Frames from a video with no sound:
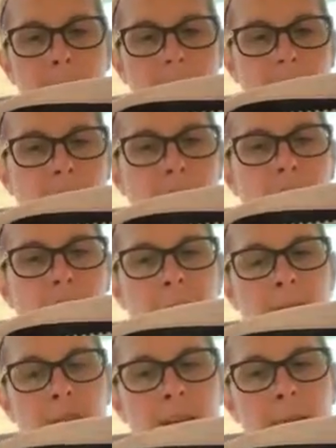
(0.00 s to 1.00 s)
Mr.
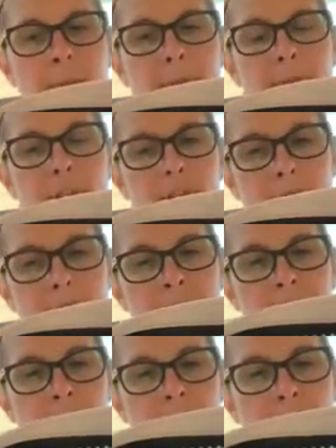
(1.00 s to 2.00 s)
Lambchop
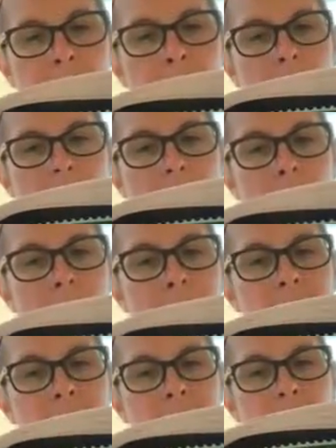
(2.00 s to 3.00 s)
chuckled. When your
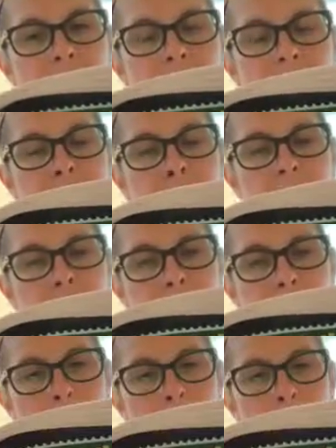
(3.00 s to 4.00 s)
studying is done,
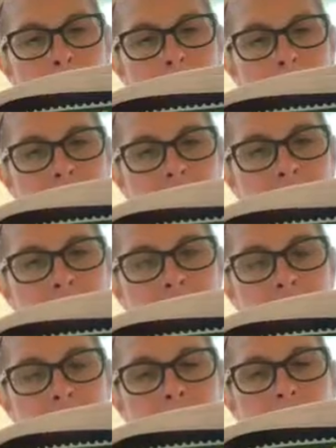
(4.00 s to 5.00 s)
my boy, he said,
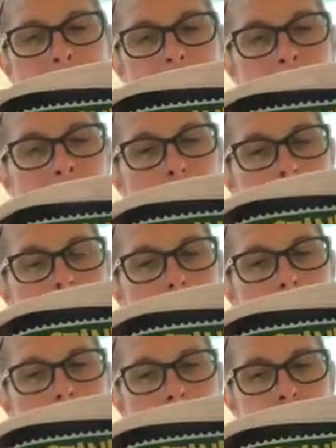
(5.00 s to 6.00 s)
but no
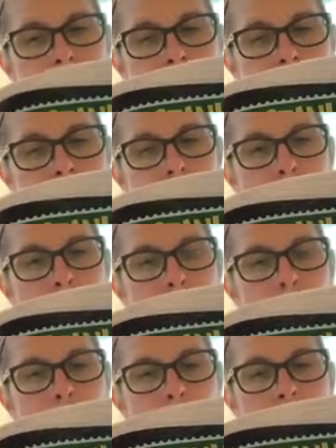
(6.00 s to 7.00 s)
treasure chests full
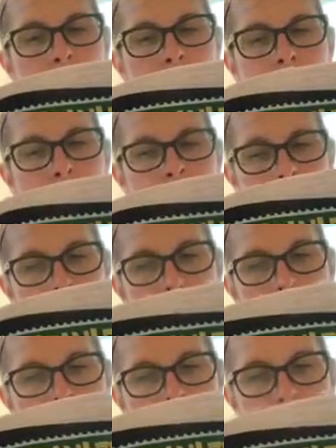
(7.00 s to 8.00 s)
of gold and diamonds,
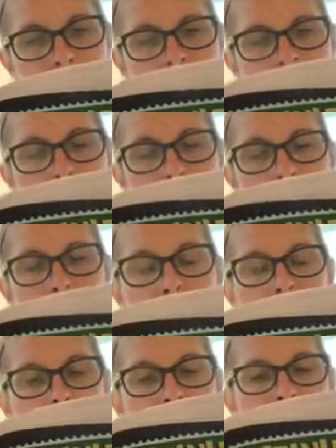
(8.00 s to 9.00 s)
please. Think
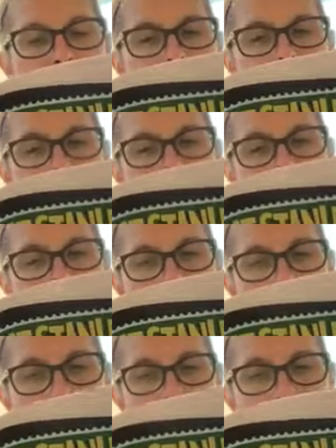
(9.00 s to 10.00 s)
of the taxes we would
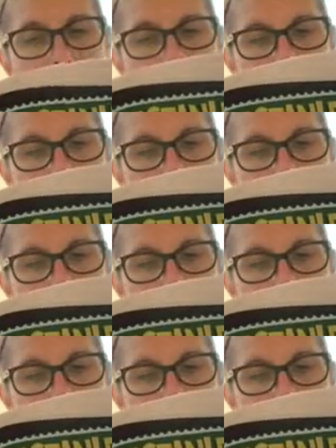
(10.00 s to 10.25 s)
pay.